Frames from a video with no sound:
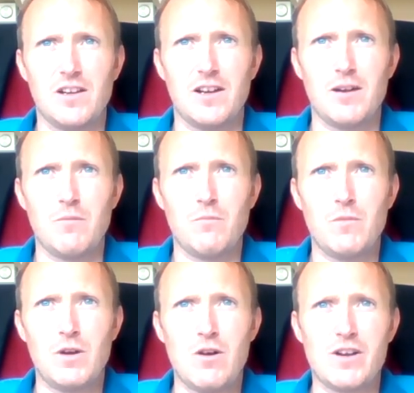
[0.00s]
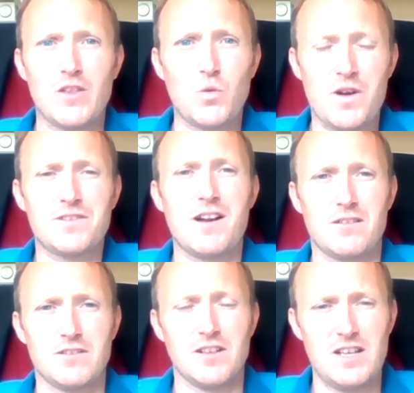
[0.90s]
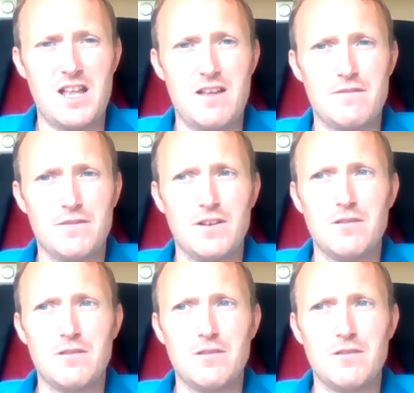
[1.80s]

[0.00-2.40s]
Okay, the West aren't going to leave,